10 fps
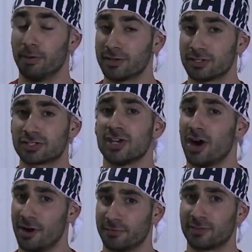Budgets
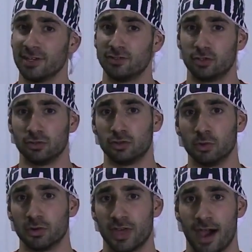are for things you can do
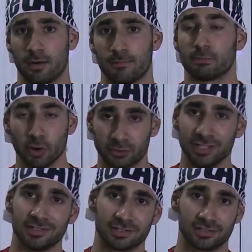without.
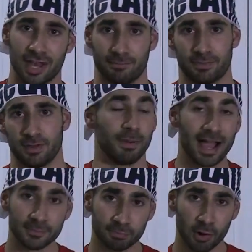Protein is exempt. You
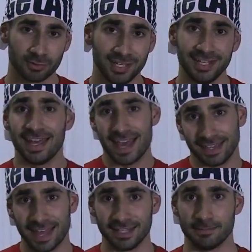buy your protein
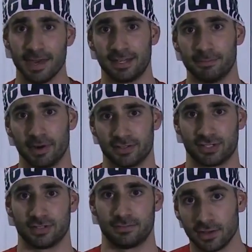and then you make your budget.